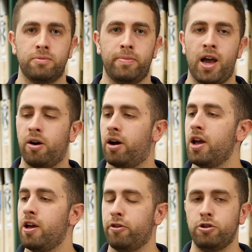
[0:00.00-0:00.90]
and
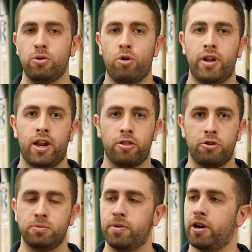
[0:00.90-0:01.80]
power that you want out of
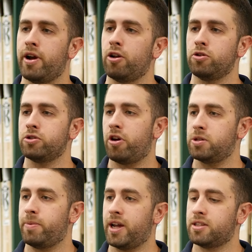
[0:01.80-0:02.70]
those bigger adult
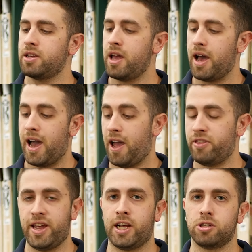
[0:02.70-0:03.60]
sized bats. And
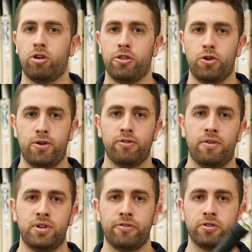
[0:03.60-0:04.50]
the XLite
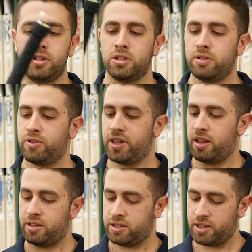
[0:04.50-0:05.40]
35 definitely delivered
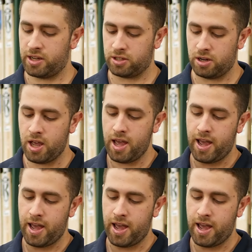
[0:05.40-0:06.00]
that this season.